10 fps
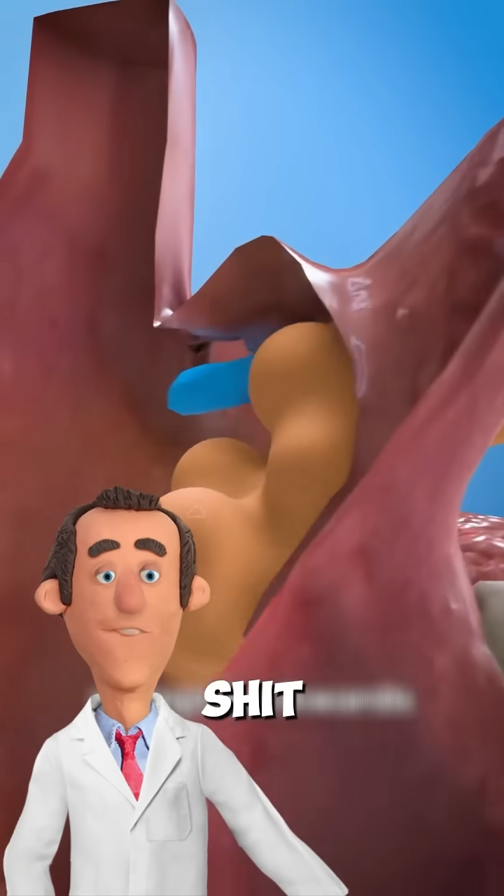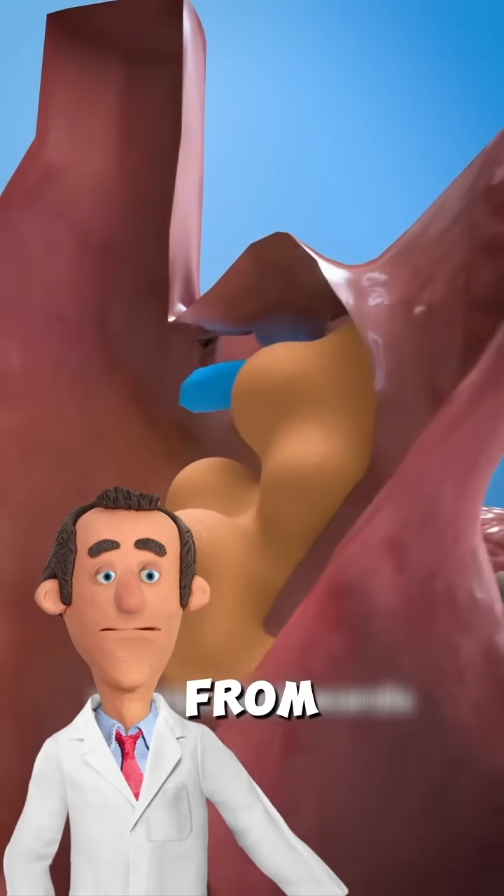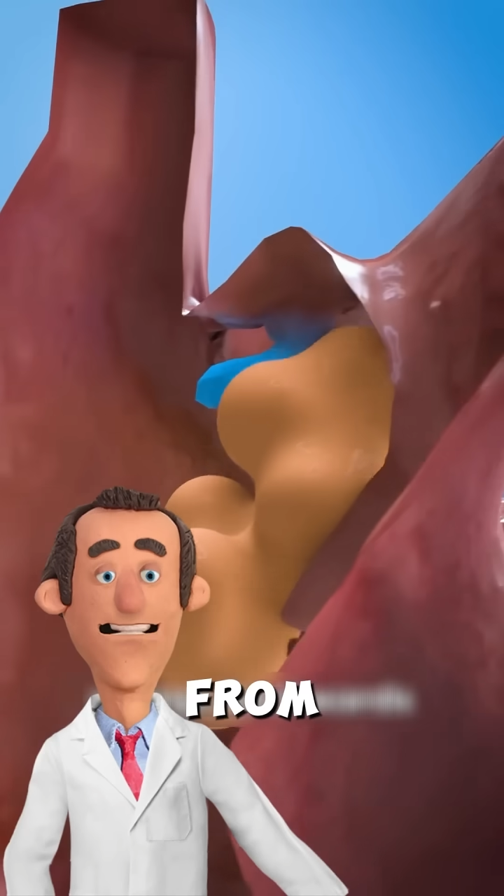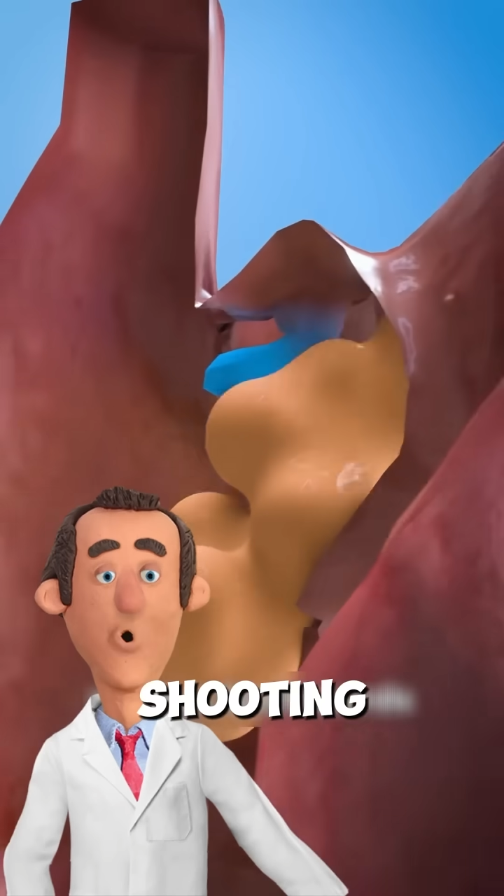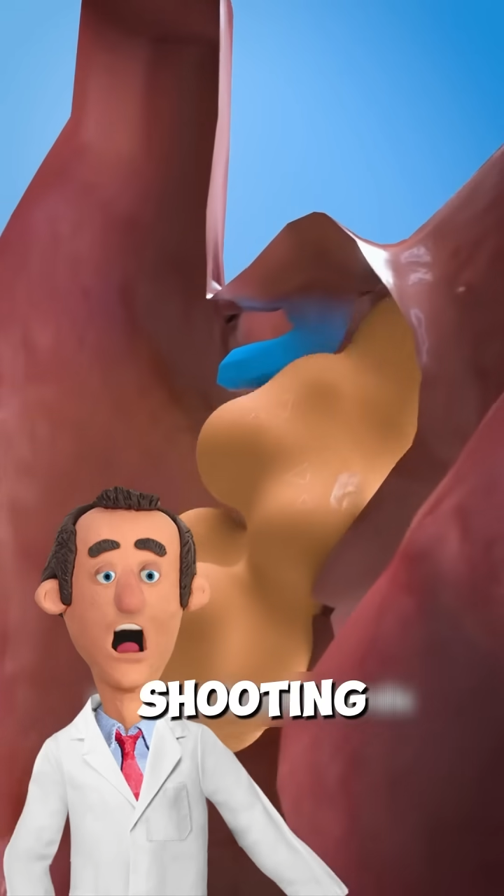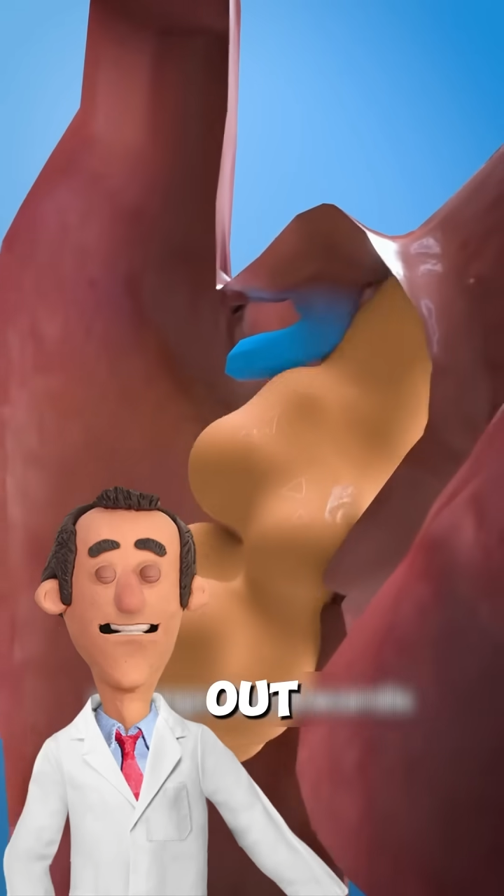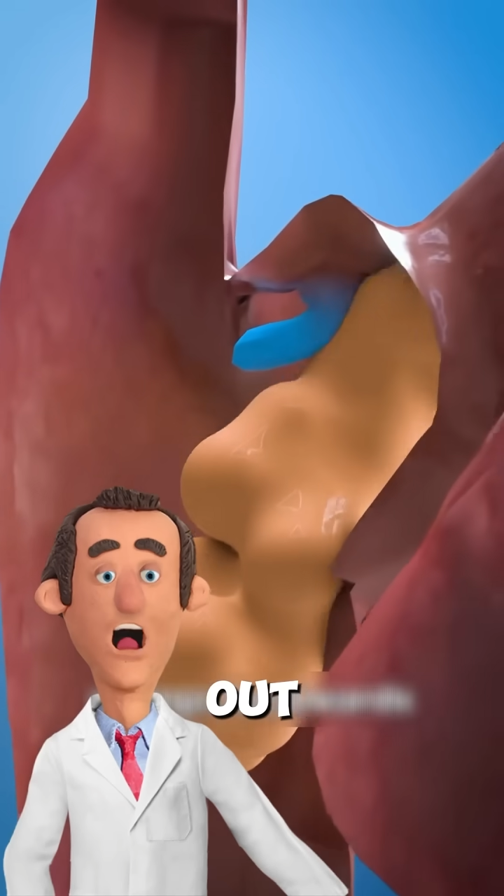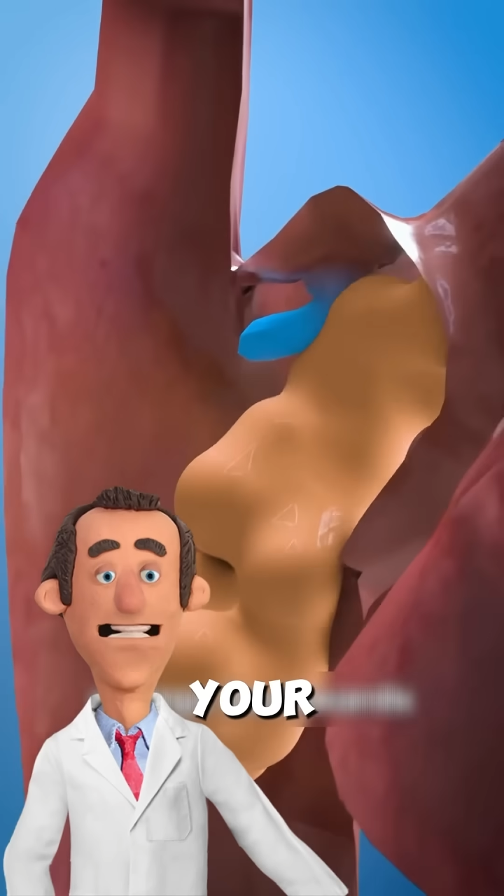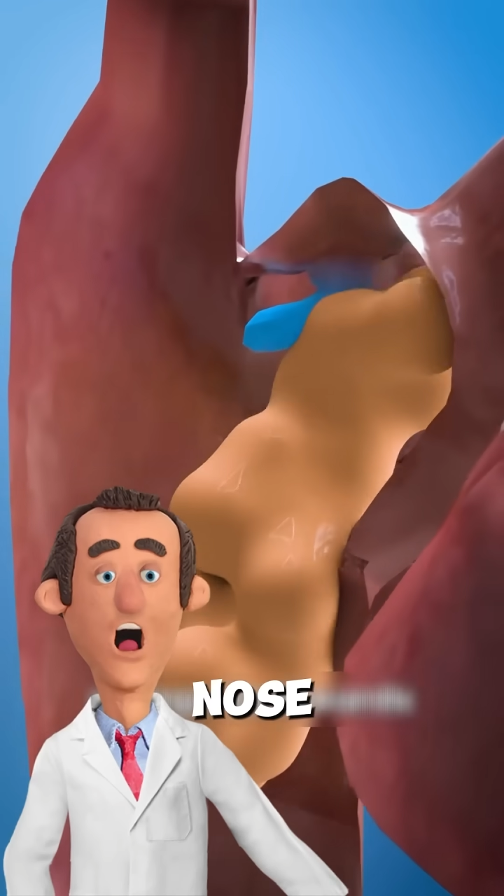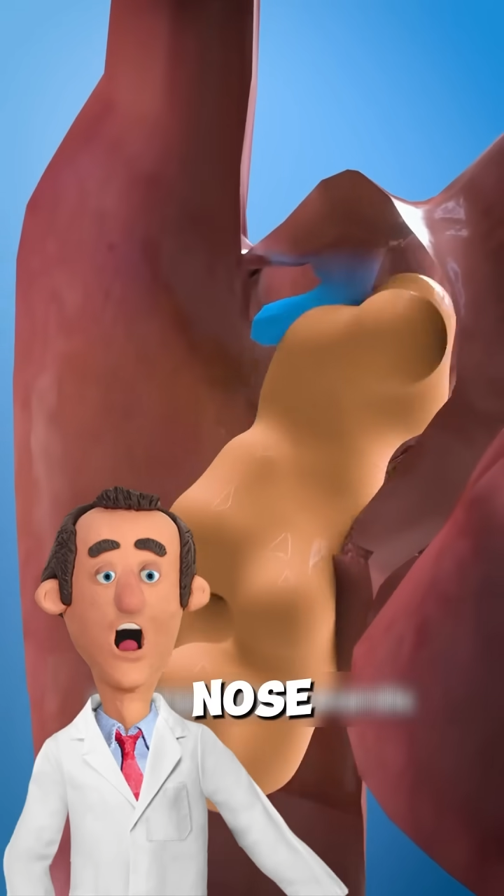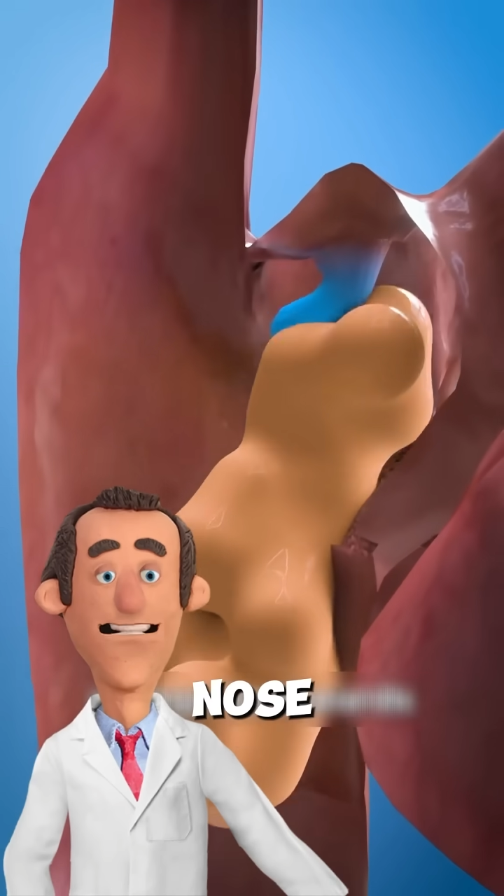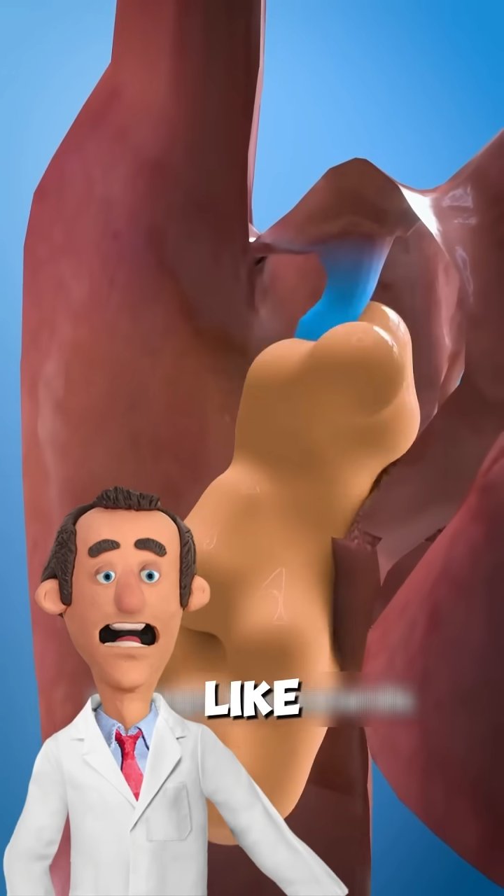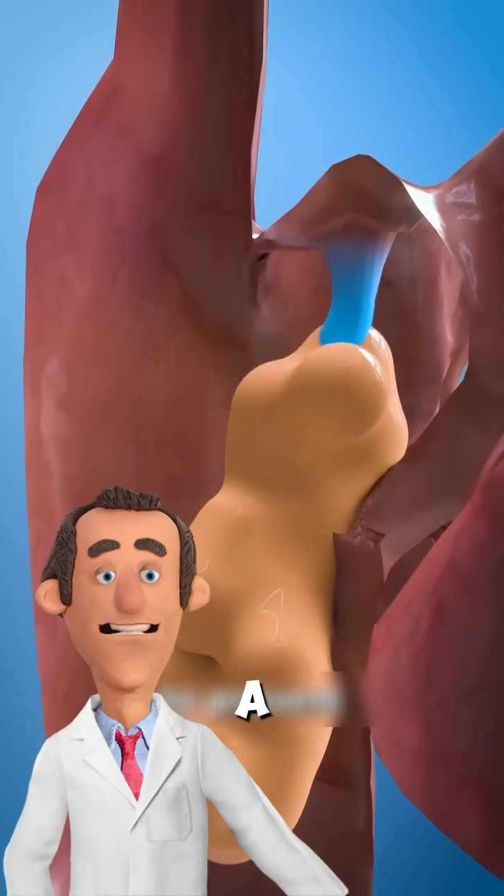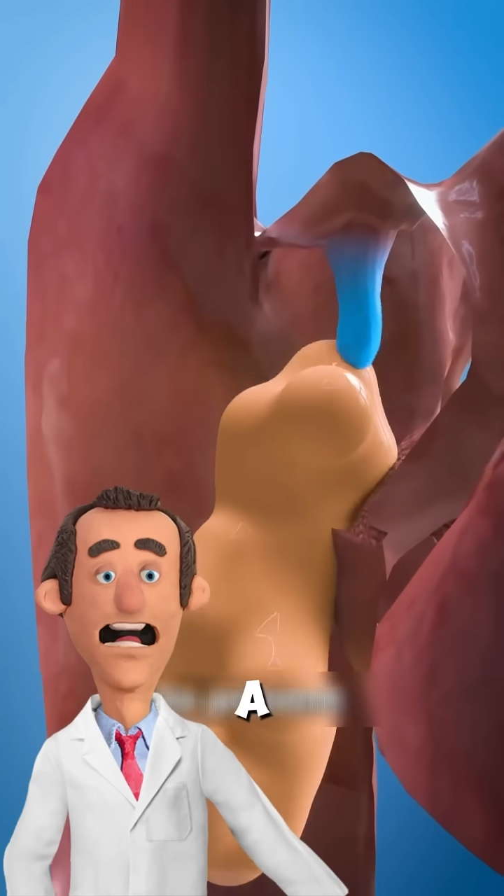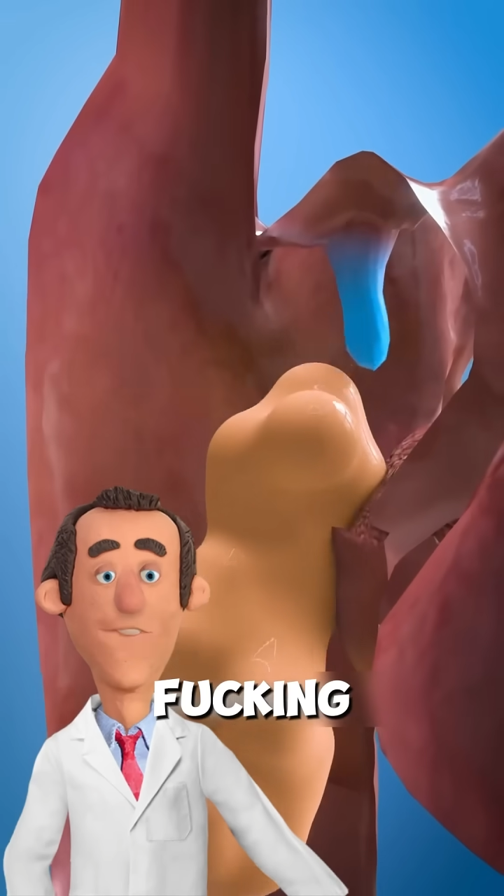from shooting out your nose like a